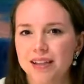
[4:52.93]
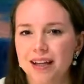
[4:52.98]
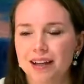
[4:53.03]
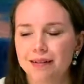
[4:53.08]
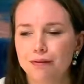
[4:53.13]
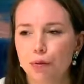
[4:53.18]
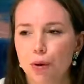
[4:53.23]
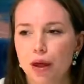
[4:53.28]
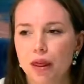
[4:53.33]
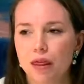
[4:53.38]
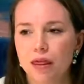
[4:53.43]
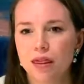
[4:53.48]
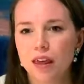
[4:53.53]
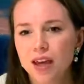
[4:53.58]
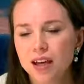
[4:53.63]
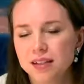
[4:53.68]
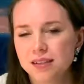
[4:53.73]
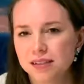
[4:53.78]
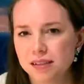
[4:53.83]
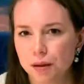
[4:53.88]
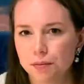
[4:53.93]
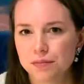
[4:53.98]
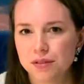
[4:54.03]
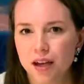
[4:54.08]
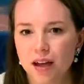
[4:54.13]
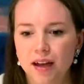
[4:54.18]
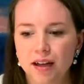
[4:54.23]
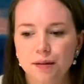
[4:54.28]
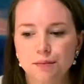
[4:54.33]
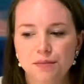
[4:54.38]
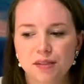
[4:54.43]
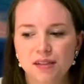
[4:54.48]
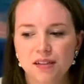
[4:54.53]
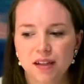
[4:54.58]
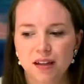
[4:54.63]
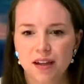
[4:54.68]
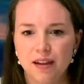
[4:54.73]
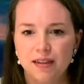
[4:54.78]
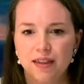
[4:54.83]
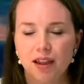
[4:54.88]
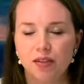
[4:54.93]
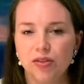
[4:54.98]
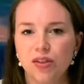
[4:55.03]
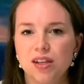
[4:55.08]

and we think sometimes that